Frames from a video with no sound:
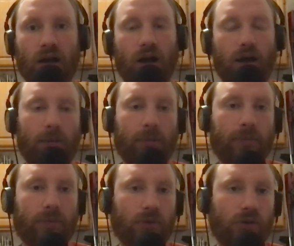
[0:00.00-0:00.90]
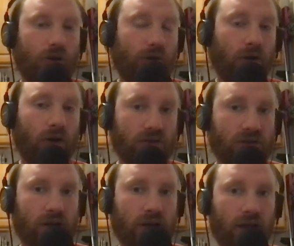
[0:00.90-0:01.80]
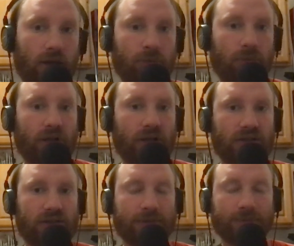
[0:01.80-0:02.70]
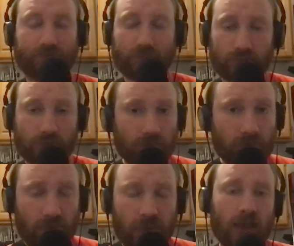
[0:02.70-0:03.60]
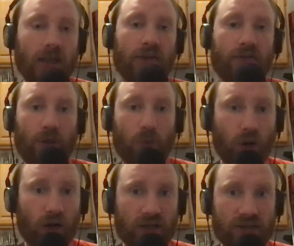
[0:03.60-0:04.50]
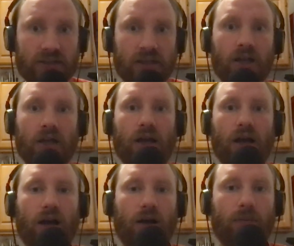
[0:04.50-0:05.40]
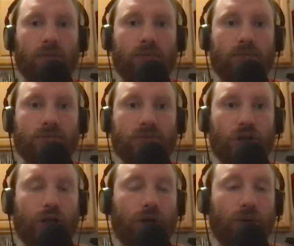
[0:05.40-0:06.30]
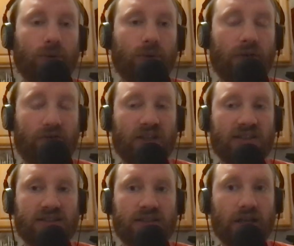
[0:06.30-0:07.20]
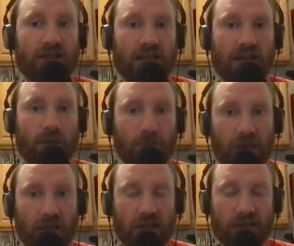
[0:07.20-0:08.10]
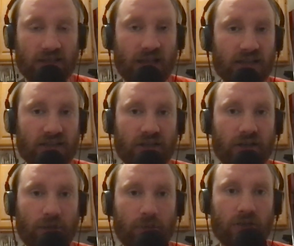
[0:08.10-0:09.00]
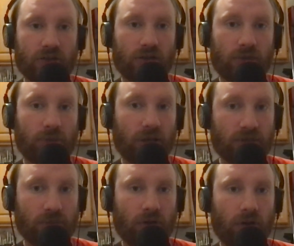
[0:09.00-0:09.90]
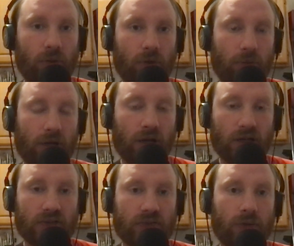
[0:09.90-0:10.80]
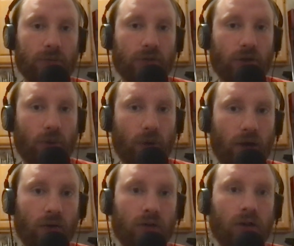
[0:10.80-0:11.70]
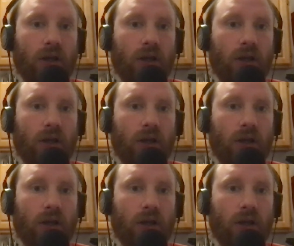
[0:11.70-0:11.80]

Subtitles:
during the all-star game, because if he was, if this does end up being his last year in Major League Baseball, it would have been nice for him to go out